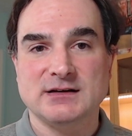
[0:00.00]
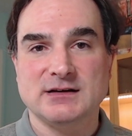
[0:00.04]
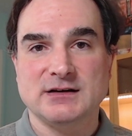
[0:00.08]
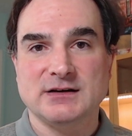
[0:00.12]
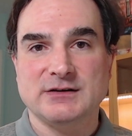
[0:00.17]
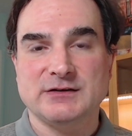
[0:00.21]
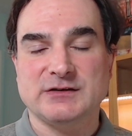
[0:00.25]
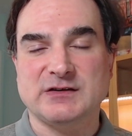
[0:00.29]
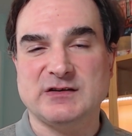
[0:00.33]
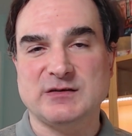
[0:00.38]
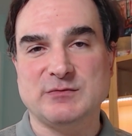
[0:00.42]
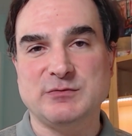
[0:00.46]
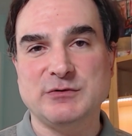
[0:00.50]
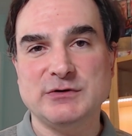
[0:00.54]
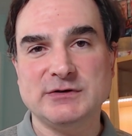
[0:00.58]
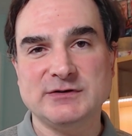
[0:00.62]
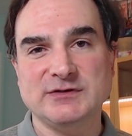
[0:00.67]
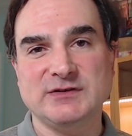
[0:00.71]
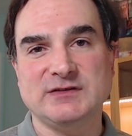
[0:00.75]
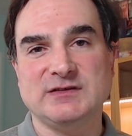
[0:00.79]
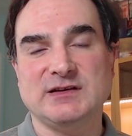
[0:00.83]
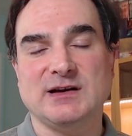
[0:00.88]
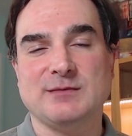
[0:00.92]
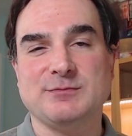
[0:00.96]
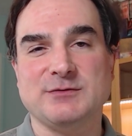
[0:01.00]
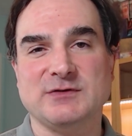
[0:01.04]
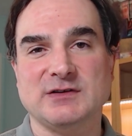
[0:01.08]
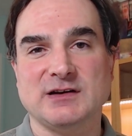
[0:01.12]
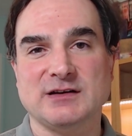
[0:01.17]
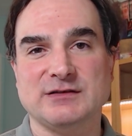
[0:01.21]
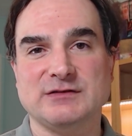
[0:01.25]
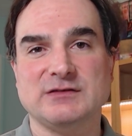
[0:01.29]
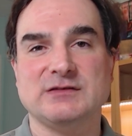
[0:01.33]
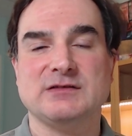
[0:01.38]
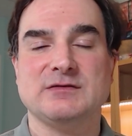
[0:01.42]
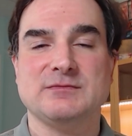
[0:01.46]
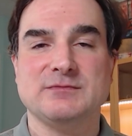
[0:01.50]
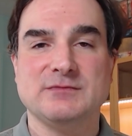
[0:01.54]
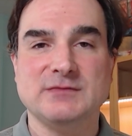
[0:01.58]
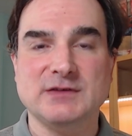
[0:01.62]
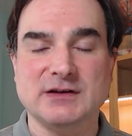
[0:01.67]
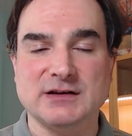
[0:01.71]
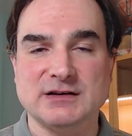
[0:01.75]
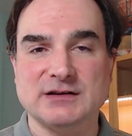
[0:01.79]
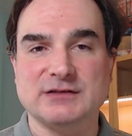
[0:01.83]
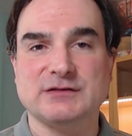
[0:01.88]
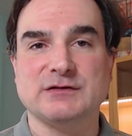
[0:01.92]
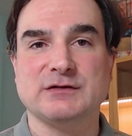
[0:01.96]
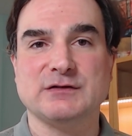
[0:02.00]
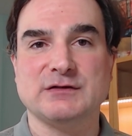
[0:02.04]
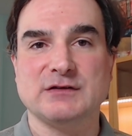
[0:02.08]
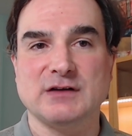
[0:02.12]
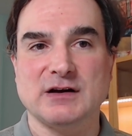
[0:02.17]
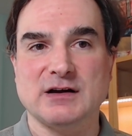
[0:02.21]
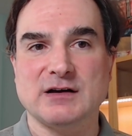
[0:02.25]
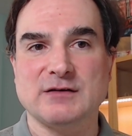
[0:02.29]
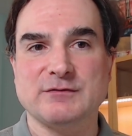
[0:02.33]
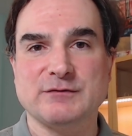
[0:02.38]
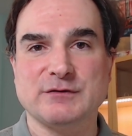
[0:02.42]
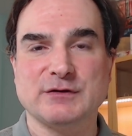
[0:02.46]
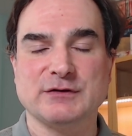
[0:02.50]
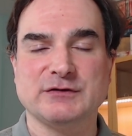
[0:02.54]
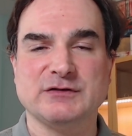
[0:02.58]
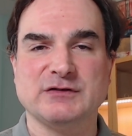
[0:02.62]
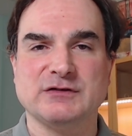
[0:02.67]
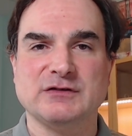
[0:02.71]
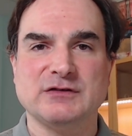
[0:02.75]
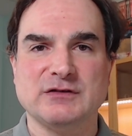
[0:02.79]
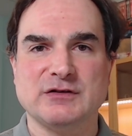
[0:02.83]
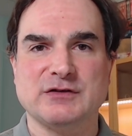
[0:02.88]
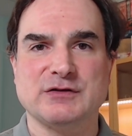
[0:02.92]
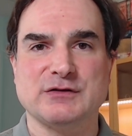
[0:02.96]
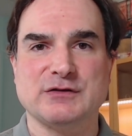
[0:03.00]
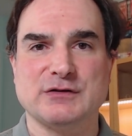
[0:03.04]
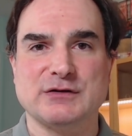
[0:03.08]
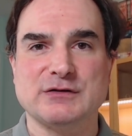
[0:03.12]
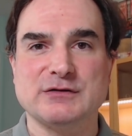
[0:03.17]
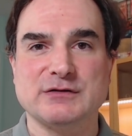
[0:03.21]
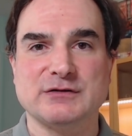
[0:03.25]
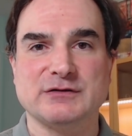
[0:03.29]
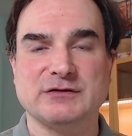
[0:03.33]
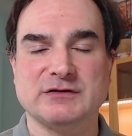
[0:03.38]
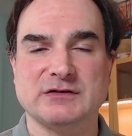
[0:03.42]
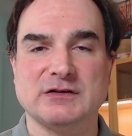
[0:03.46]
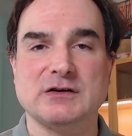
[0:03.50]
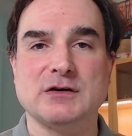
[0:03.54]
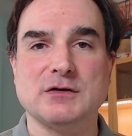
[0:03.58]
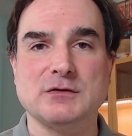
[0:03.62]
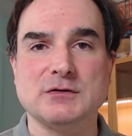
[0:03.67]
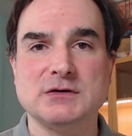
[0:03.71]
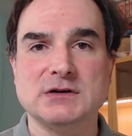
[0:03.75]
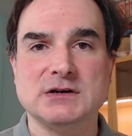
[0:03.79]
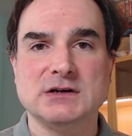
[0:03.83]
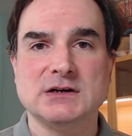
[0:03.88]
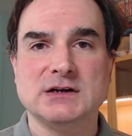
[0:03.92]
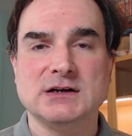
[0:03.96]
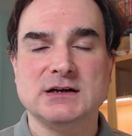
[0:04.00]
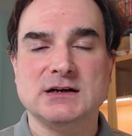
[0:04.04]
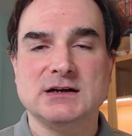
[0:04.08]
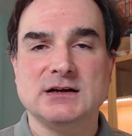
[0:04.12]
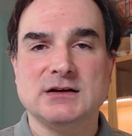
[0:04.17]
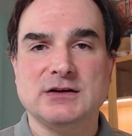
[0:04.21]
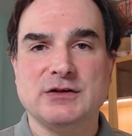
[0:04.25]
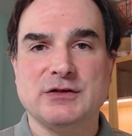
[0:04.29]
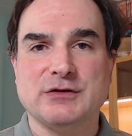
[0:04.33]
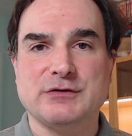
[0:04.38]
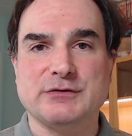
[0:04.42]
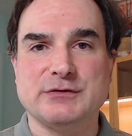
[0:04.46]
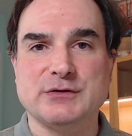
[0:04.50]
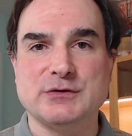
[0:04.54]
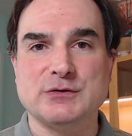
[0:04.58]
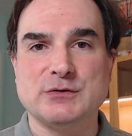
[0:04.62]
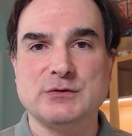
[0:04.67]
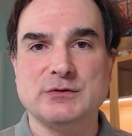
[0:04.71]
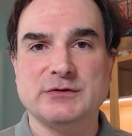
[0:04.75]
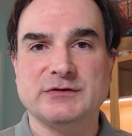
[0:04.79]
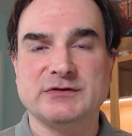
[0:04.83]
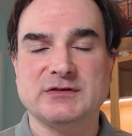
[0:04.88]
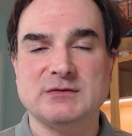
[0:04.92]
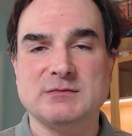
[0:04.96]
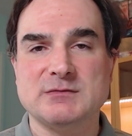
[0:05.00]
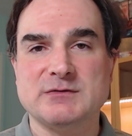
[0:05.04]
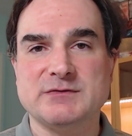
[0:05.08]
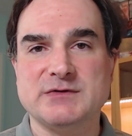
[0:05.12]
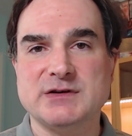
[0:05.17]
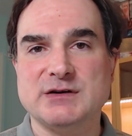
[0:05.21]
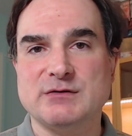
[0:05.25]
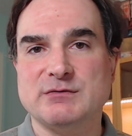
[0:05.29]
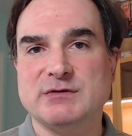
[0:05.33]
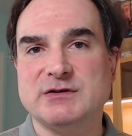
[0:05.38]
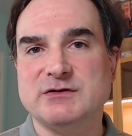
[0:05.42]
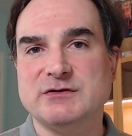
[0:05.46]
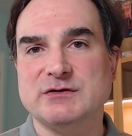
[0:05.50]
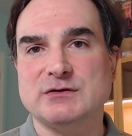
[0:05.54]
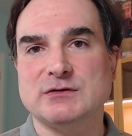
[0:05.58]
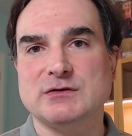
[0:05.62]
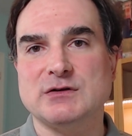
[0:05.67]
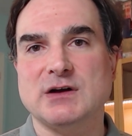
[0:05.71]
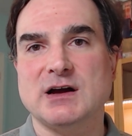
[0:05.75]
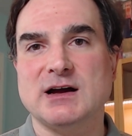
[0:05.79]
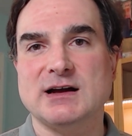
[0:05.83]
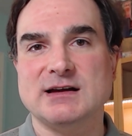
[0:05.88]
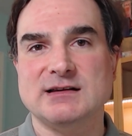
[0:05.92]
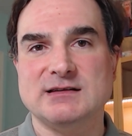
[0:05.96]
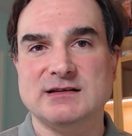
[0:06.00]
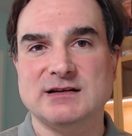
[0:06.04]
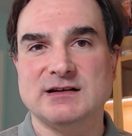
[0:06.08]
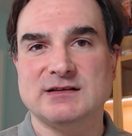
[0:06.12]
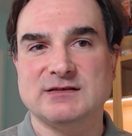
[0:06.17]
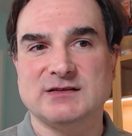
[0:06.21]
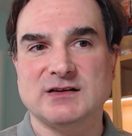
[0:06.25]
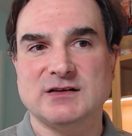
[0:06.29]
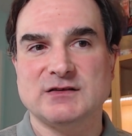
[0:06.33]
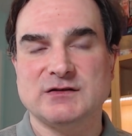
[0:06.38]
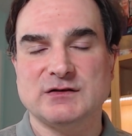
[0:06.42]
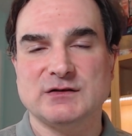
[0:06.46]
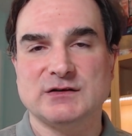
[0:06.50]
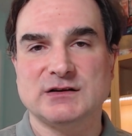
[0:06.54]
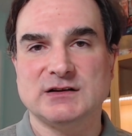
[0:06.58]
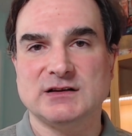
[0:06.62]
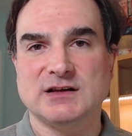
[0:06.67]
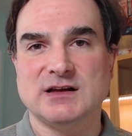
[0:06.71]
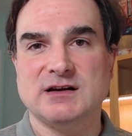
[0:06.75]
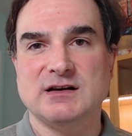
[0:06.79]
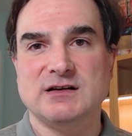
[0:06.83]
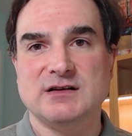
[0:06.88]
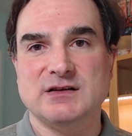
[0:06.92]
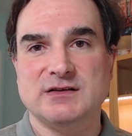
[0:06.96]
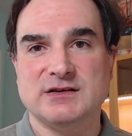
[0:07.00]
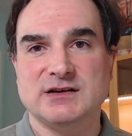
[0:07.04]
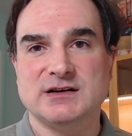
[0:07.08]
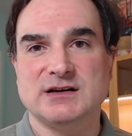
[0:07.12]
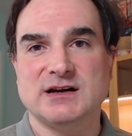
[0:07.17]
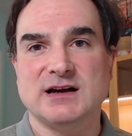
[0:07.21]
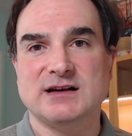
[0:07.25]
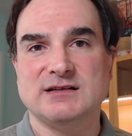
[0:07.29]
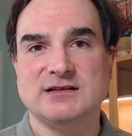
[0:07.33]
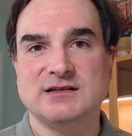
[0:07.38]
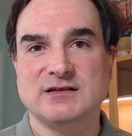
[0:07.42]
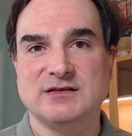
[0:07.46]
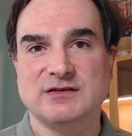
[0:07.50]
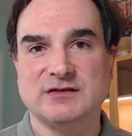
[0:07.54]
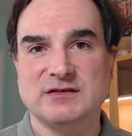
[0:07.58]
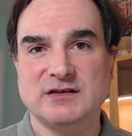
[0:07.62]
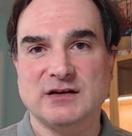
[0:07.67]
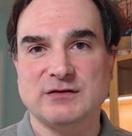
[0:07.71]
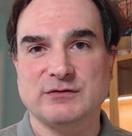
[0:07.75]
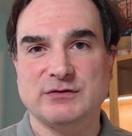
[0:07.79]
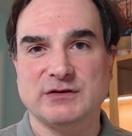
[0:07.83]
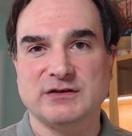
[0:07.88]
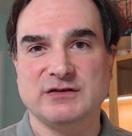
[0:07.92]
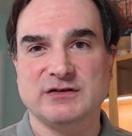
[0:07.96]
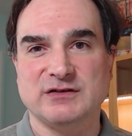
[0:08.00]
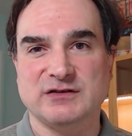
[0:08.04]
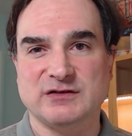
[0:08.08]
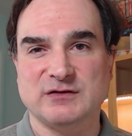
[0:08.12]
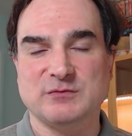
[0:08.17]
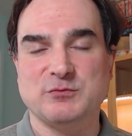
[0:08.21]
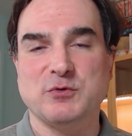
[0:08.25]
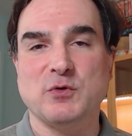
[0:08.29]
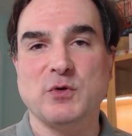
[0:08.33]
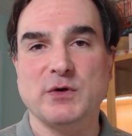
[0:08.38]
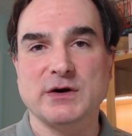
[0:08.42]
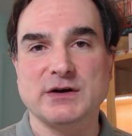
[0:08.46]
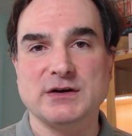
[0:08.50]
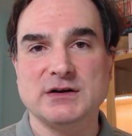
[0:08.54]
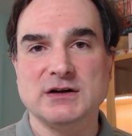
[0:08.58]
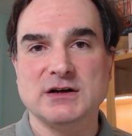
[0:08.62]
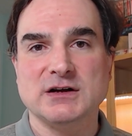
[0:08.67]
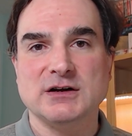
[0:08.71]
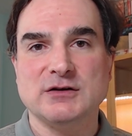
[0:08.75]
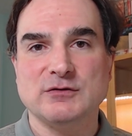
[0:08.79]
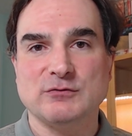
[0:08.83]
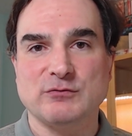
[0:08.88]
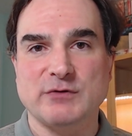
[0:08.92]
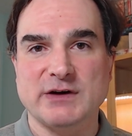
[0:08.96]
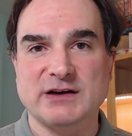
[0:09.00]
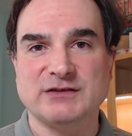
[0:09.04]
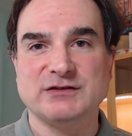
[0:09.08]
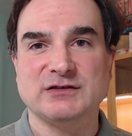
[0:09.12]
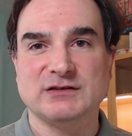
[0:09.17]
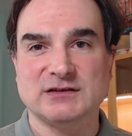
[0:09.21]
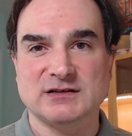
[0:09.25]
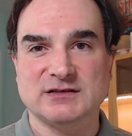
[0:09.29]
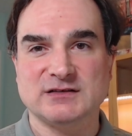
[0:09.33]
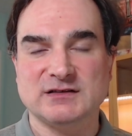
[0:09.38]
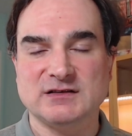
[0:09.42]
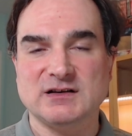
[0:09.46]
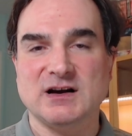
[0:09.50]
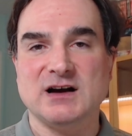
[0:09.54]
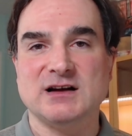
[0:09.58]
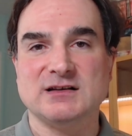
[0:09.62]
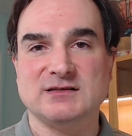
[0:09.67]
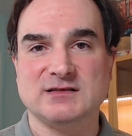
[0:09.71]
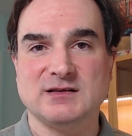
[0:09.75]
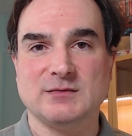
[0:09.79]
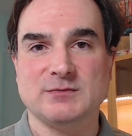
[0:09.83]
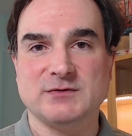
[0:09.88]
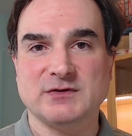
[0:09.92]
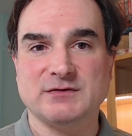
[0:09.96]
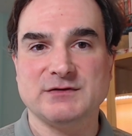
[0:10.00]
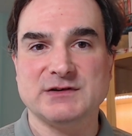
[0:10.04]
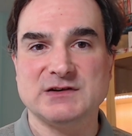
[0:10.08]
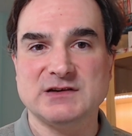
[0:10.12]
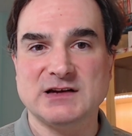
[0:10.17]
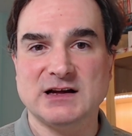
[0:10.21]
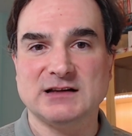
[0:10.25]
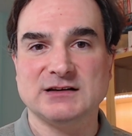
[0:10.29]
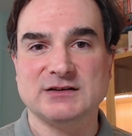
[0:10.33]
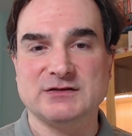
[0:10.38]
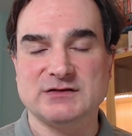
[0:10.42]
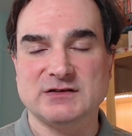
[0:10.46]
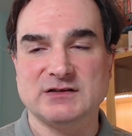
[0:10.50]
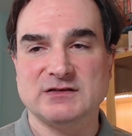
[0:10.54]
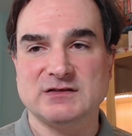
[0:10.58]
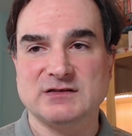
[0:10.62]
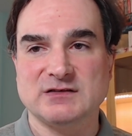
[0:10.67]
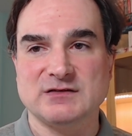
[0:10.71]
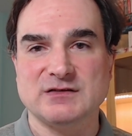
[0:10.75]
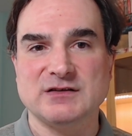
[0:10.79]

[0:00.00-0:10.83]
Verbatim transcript: So the book steps us in its uh, first third or so through some of the original ideas that circulated in the 19th century to support racialist concepts of intelligence.